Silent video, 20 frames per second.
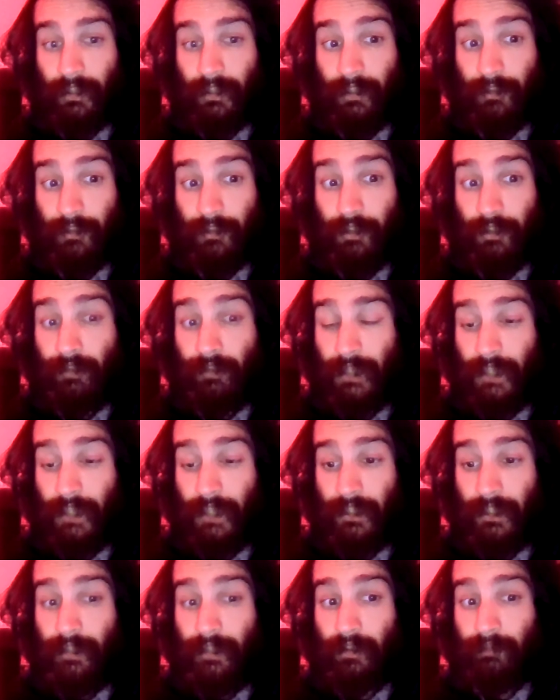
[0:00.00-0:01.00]
And 2-3
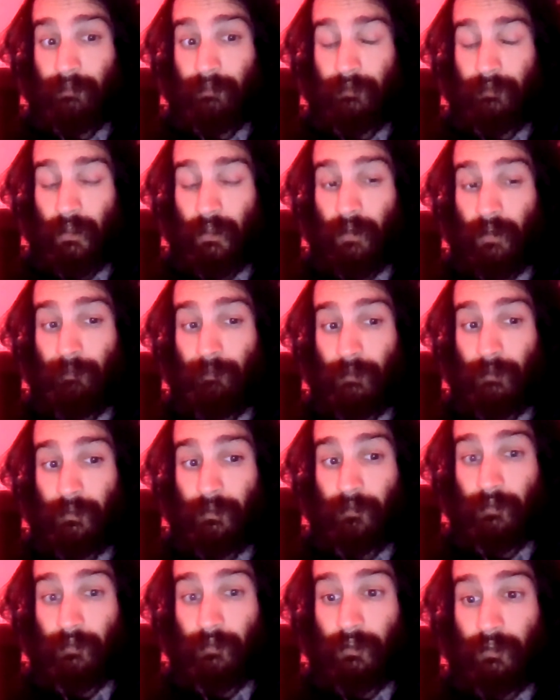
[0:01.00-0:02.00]
days in, I'm
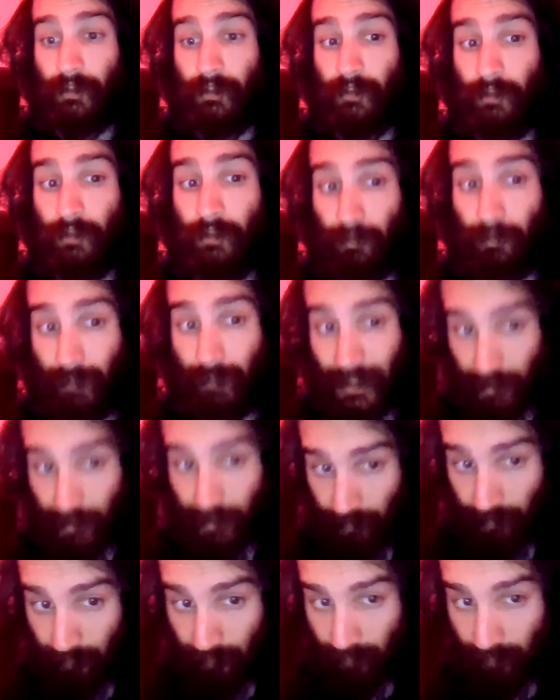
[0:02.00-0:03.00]

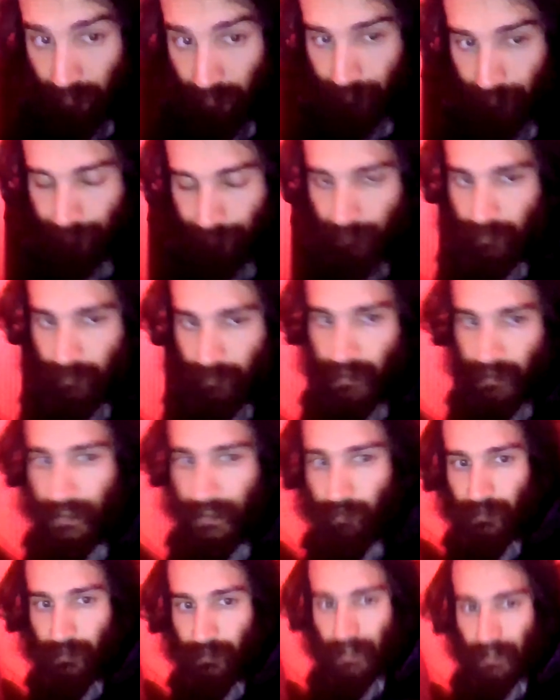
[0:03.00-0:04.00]
committed to
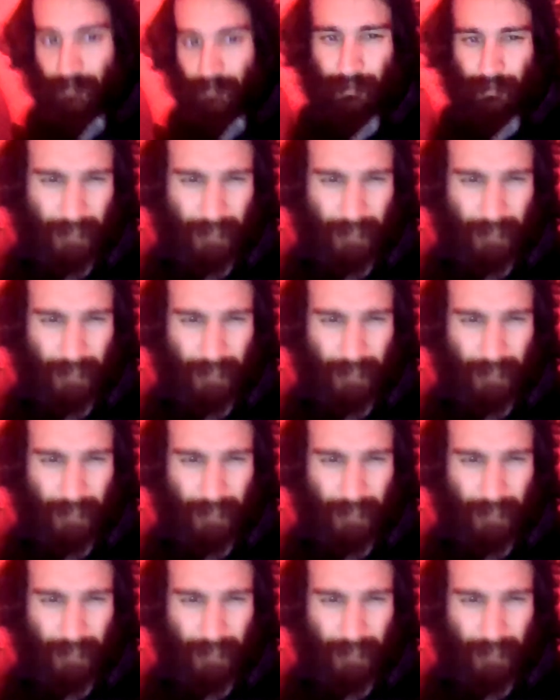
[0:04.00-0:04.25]
getting off dairy.